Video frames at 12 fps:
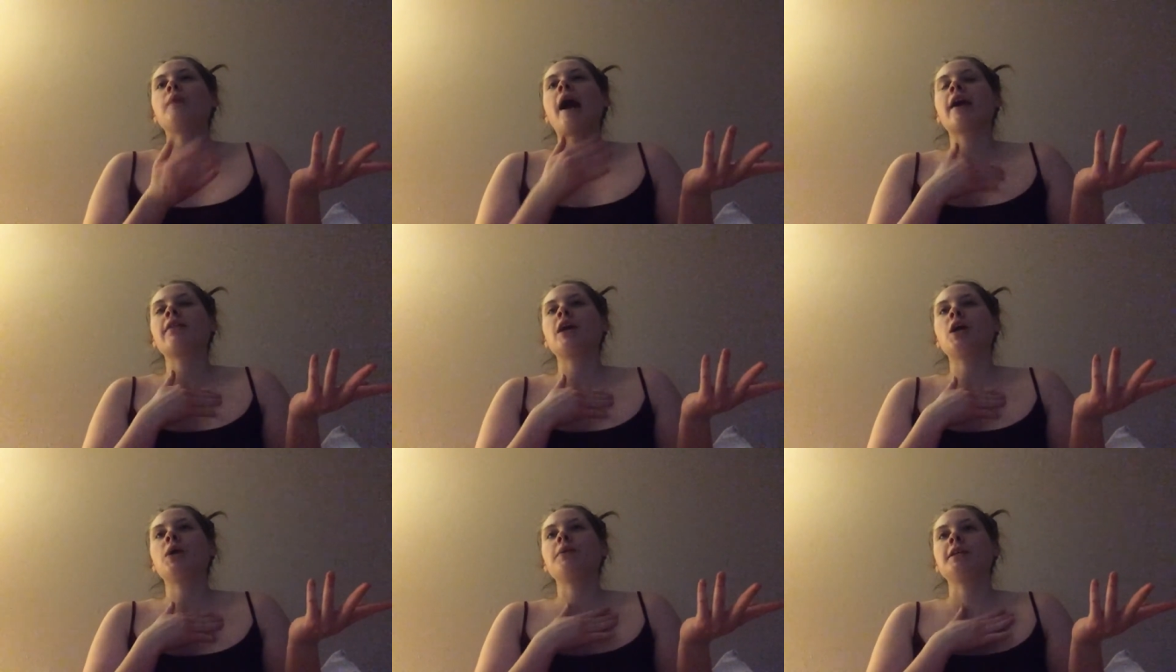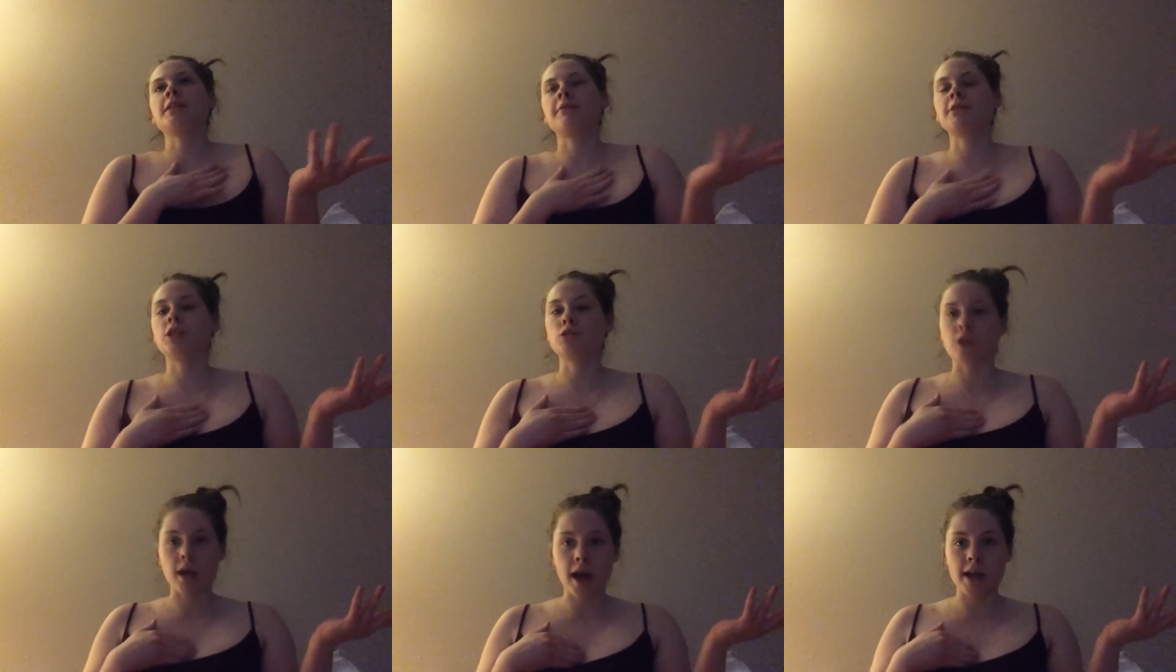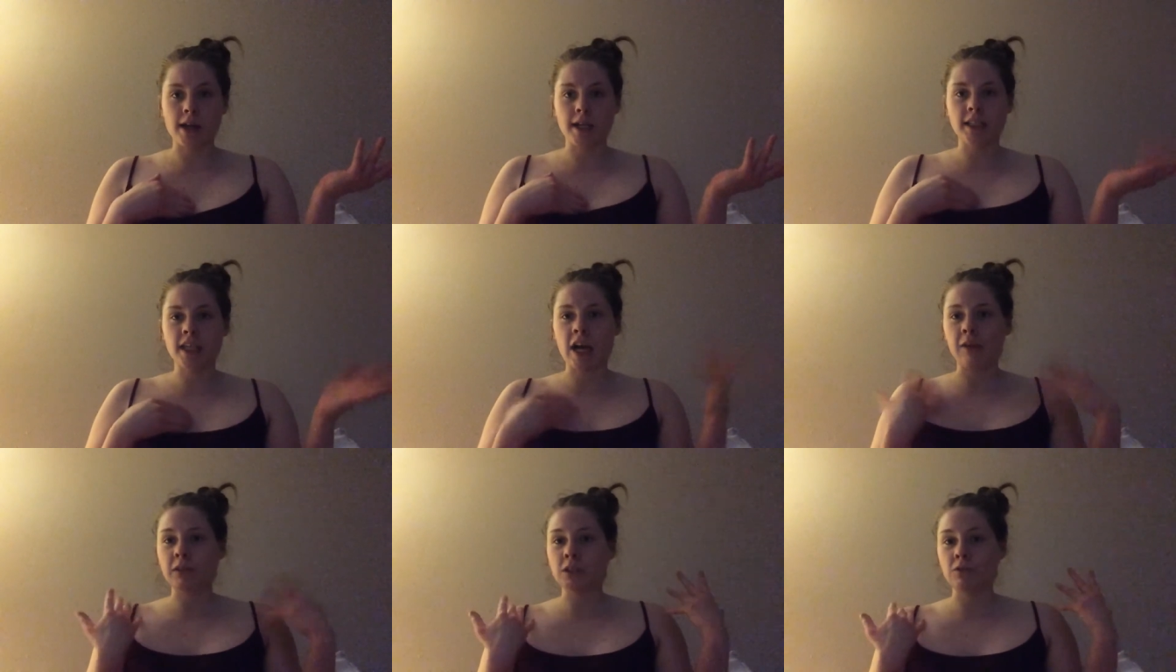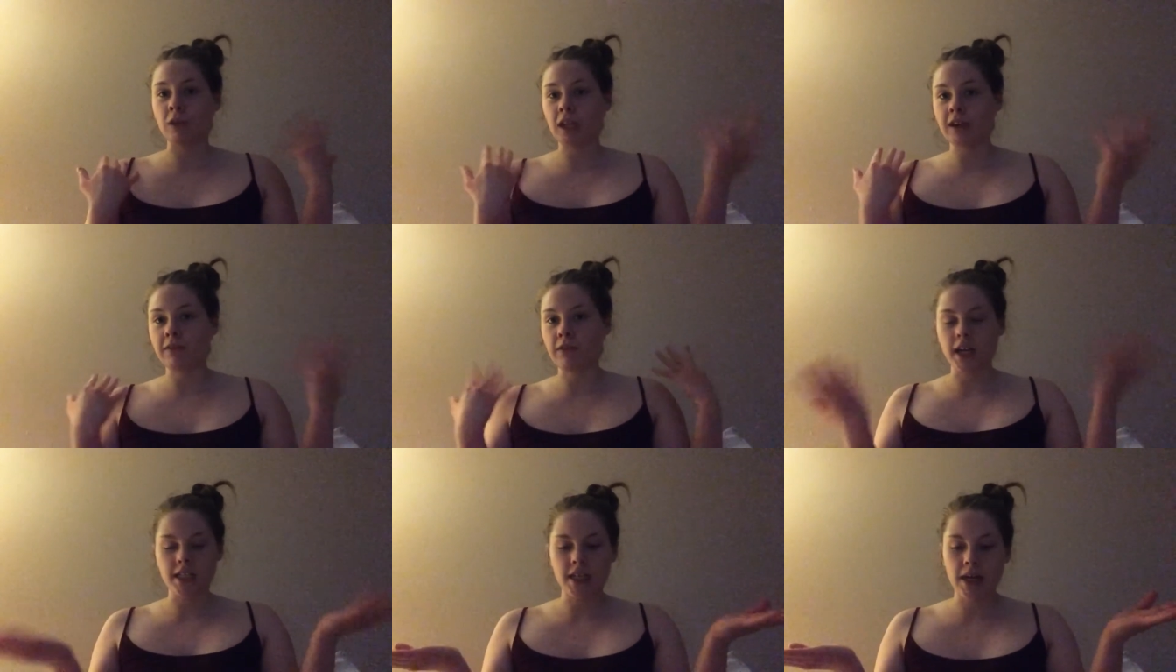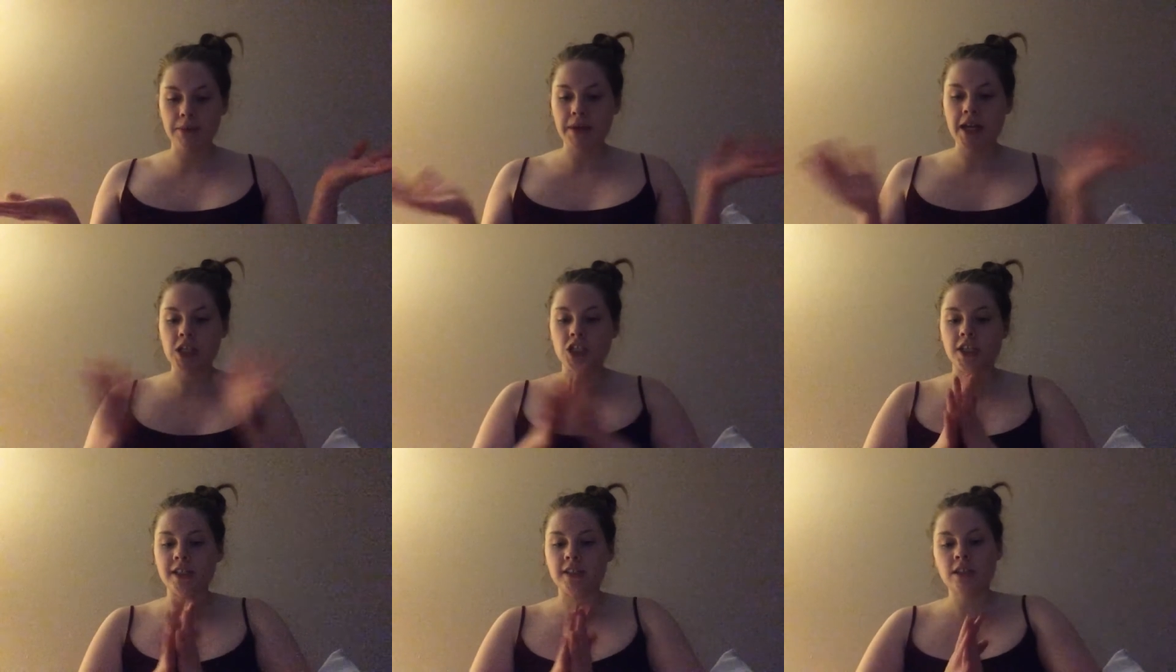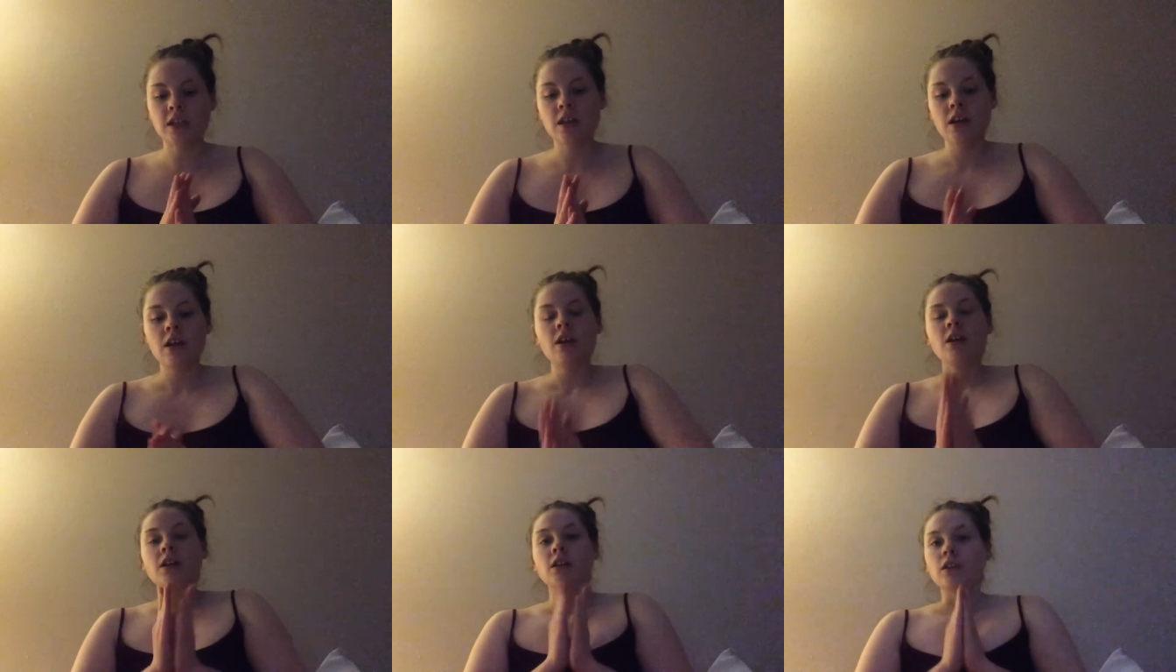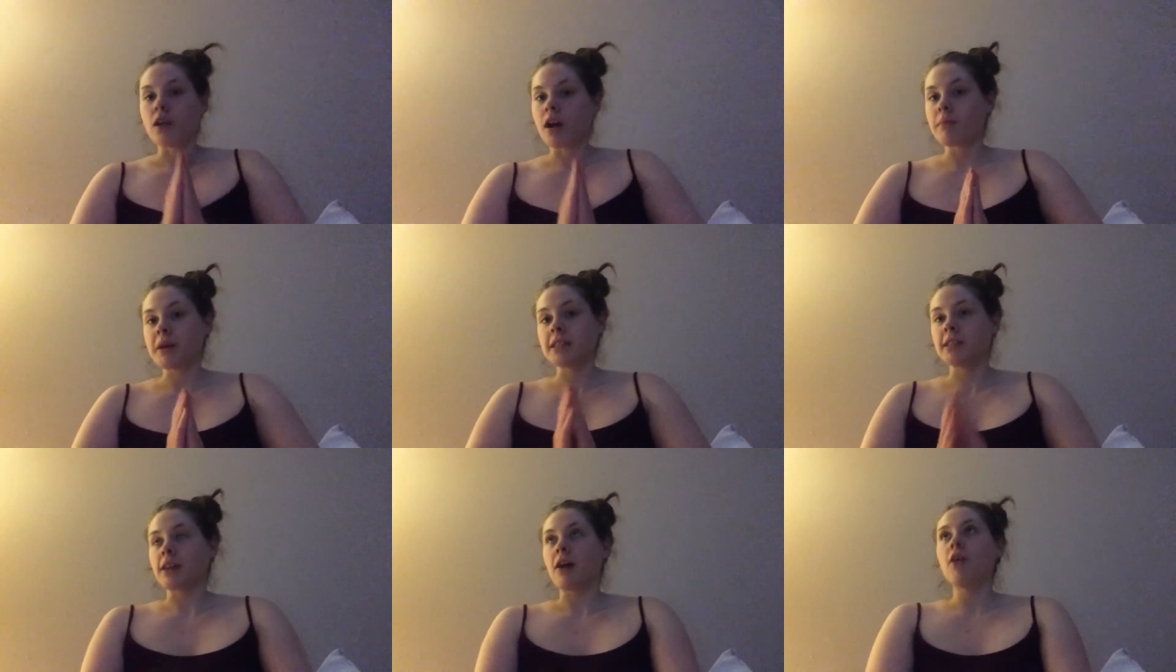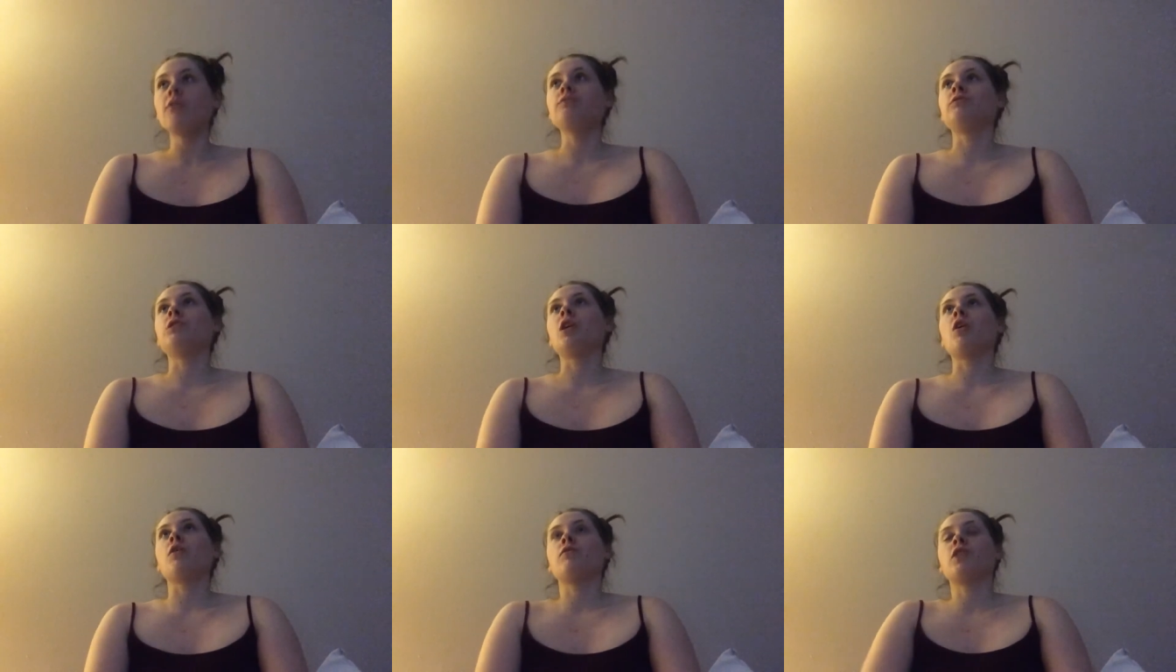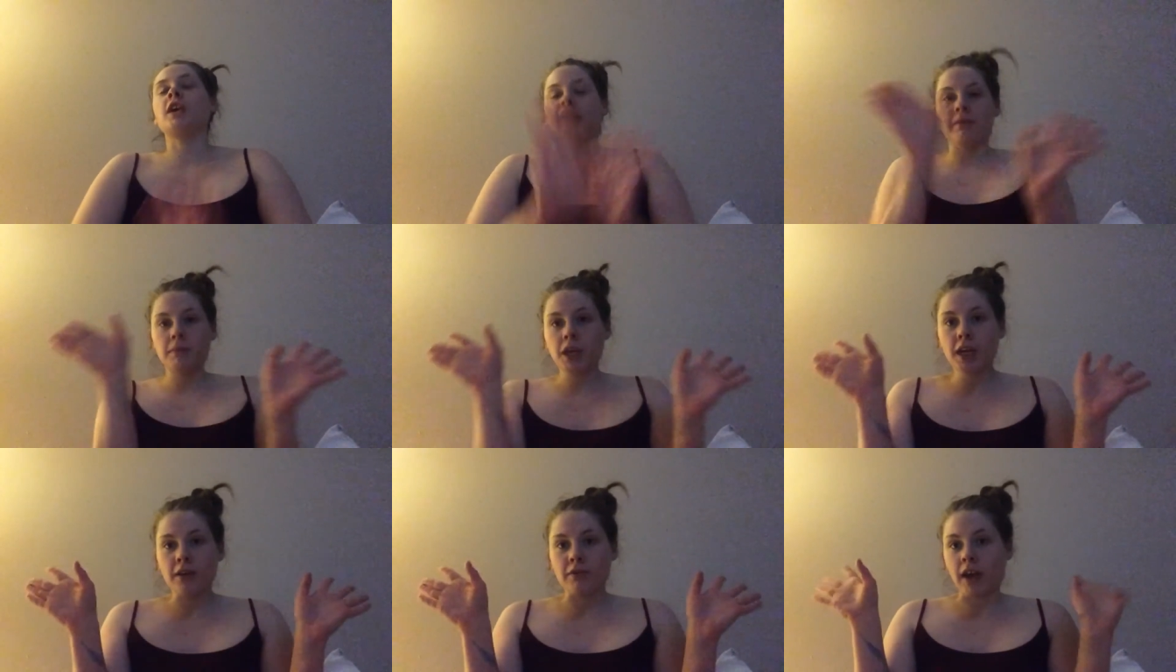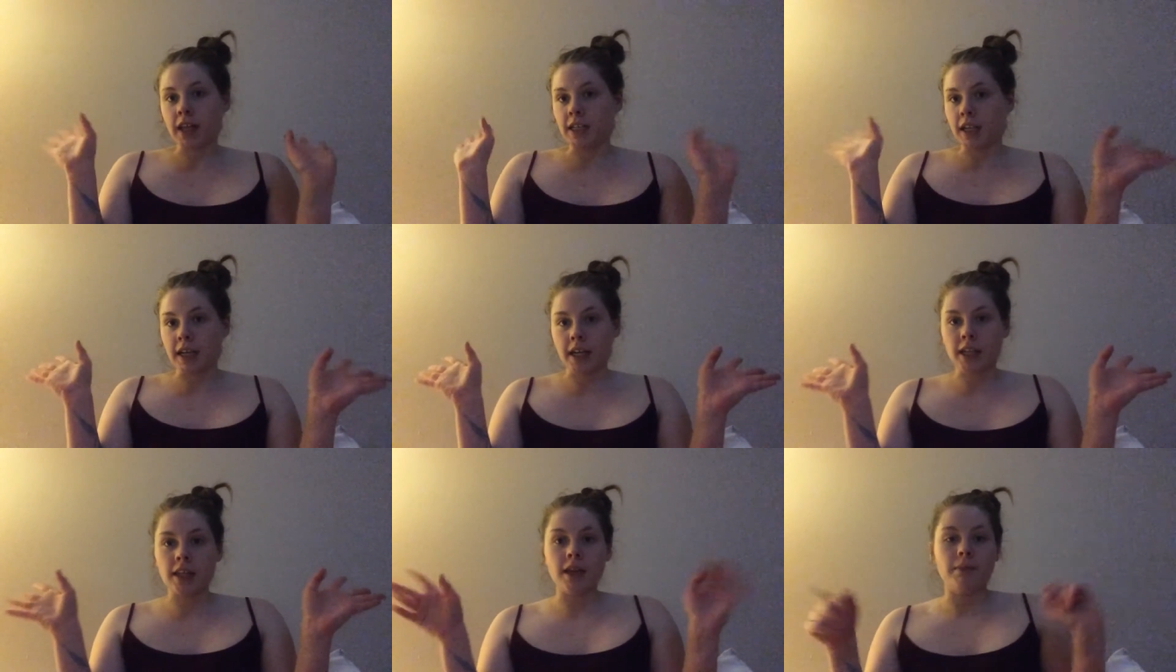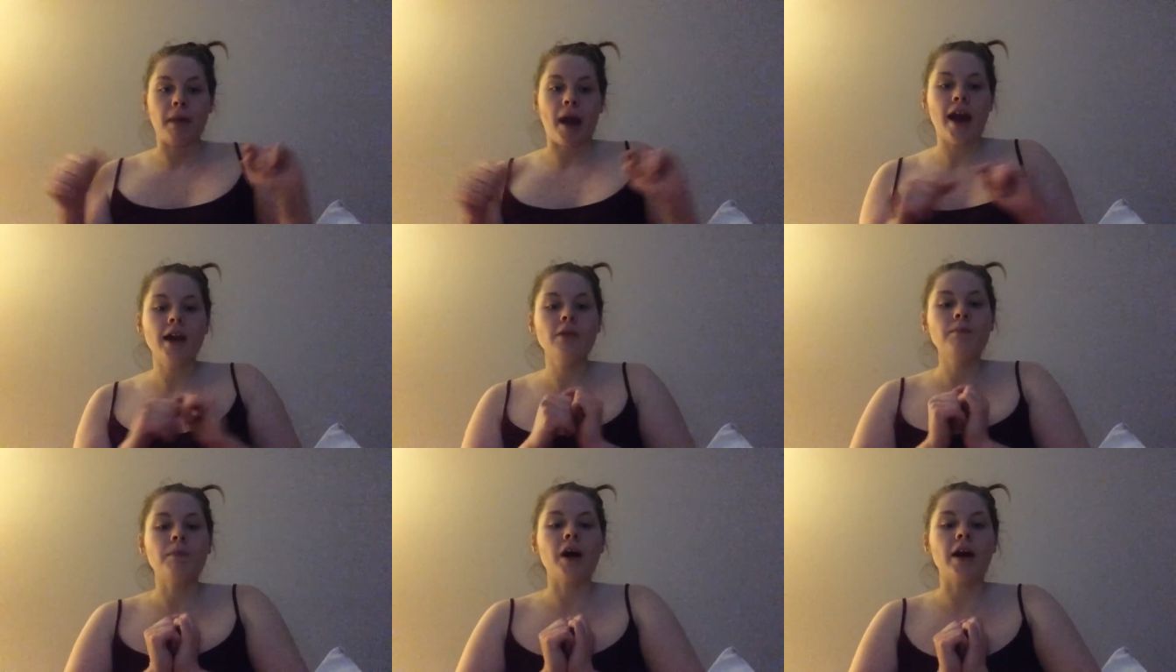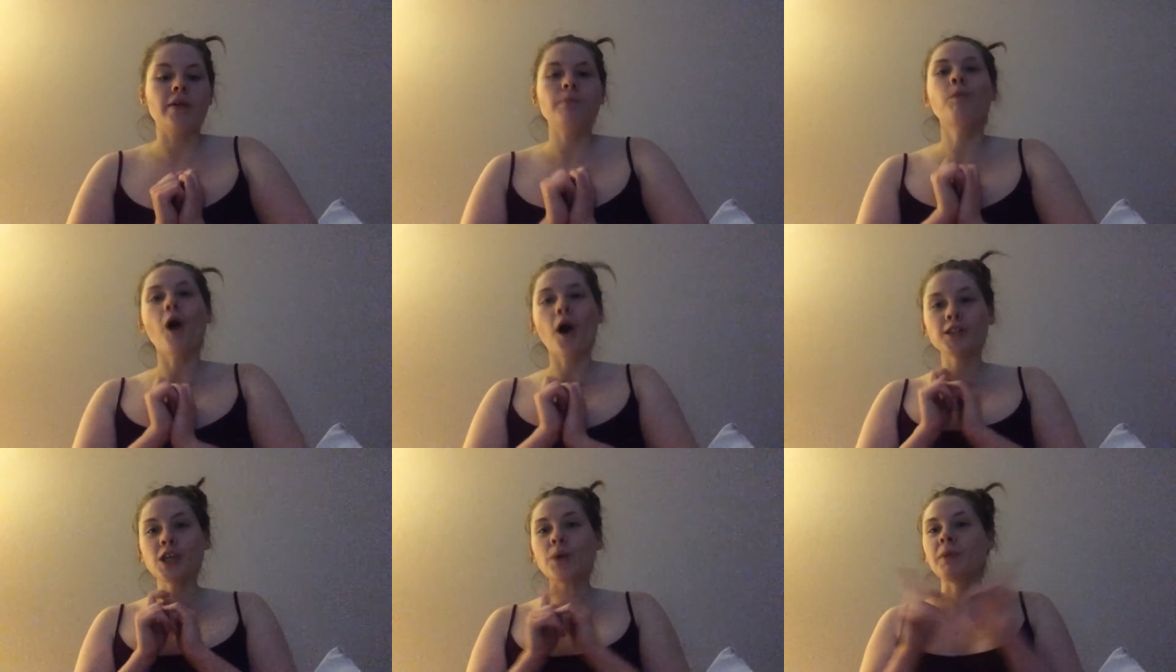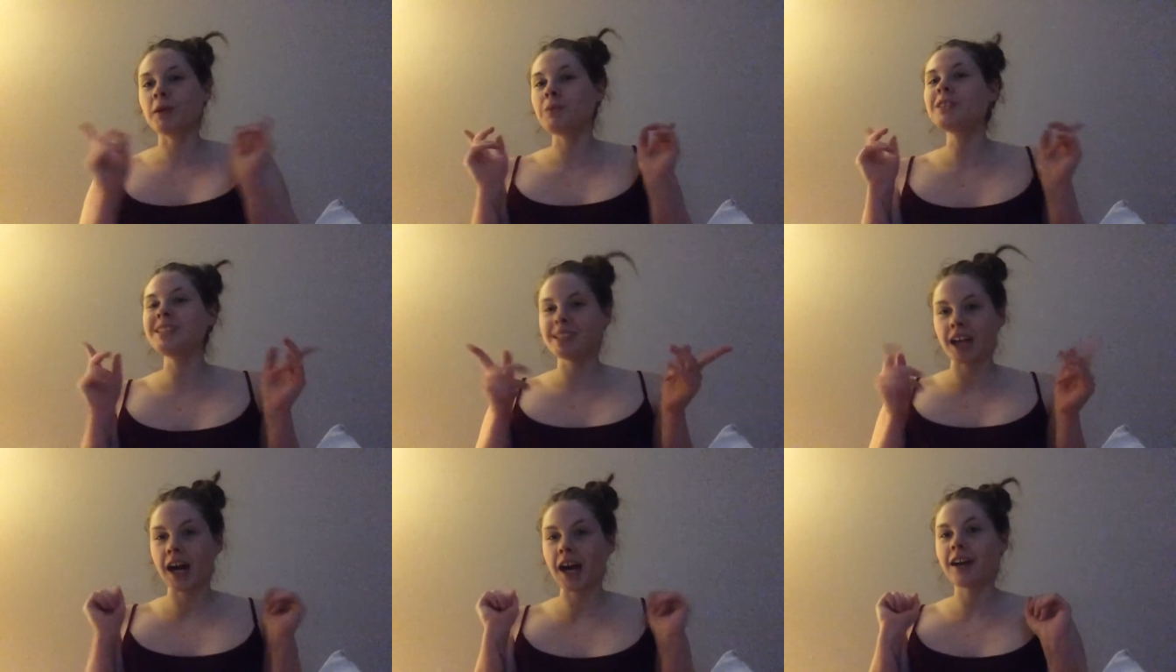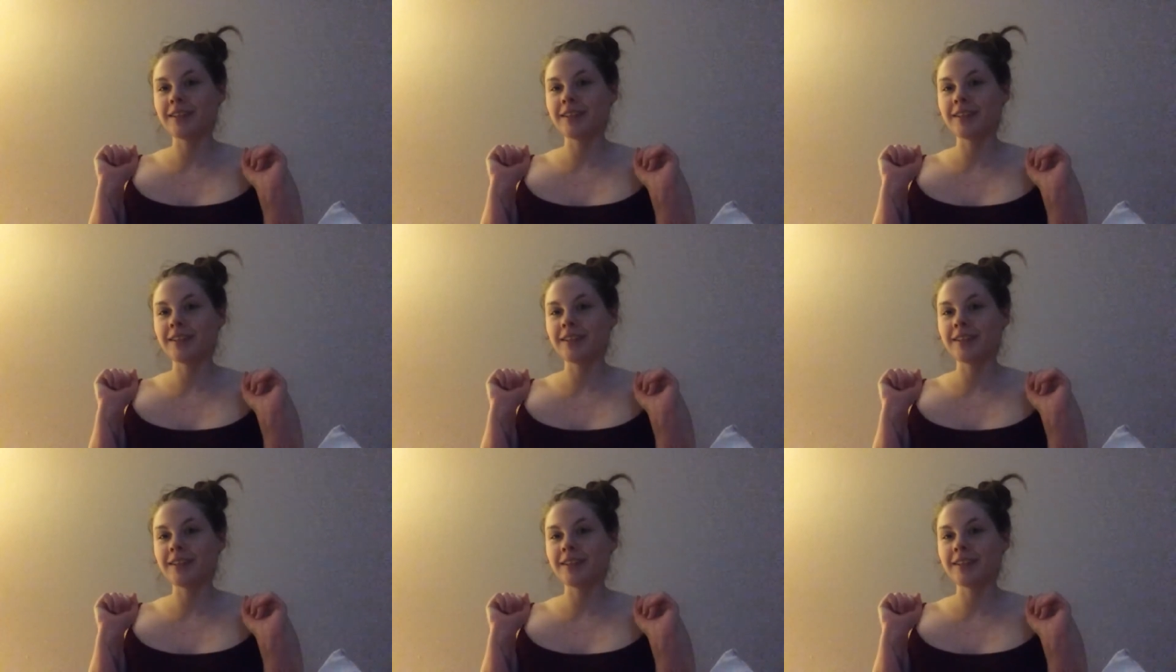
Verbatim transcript: back there because I was a drug addict and I was really fucked up and just not myself. So forgive me if I did anything bad, but also people suck.